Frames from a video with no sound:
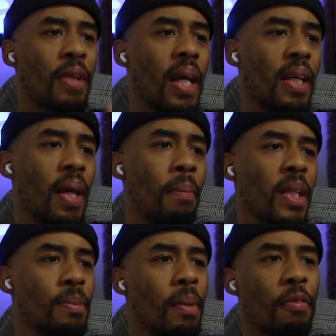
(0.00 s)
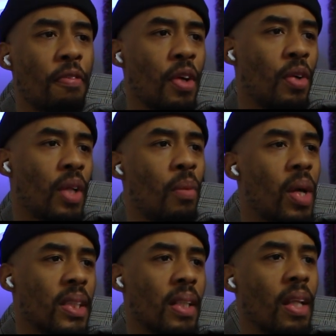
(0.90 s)
Like it makes people feel. They
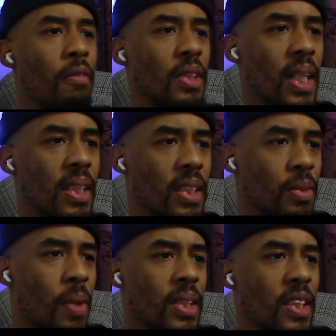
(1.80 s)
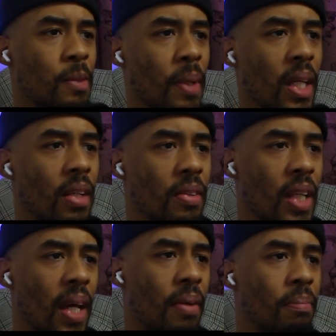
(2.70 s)
watch the level changes, watch the speed of
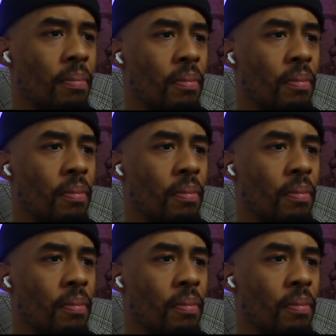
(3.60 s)
that